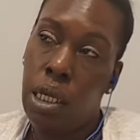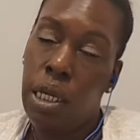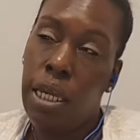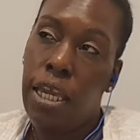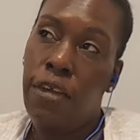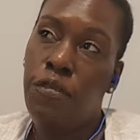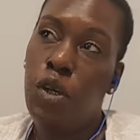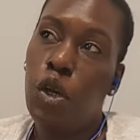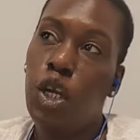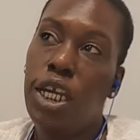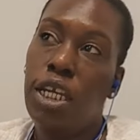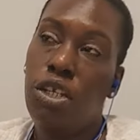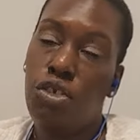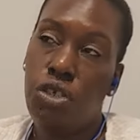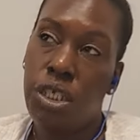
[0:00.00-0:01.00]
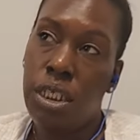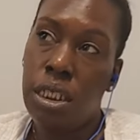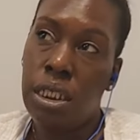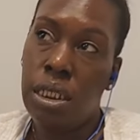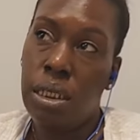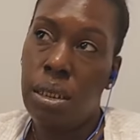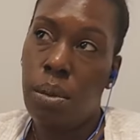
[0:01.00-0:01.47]
If you're interested
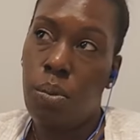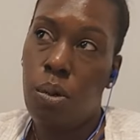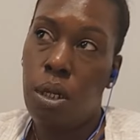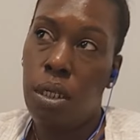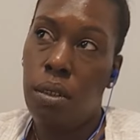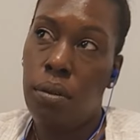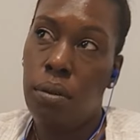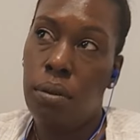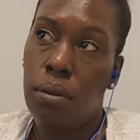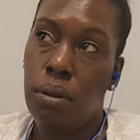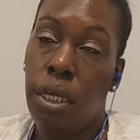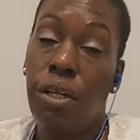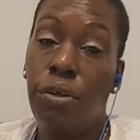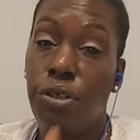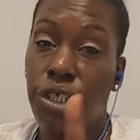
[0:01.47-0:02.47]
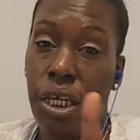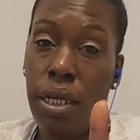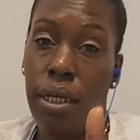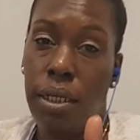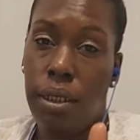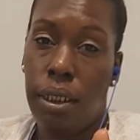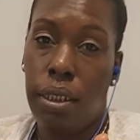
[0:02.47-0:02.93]
in someone
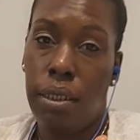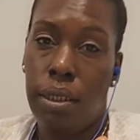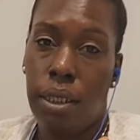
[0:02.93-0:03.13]
energetically,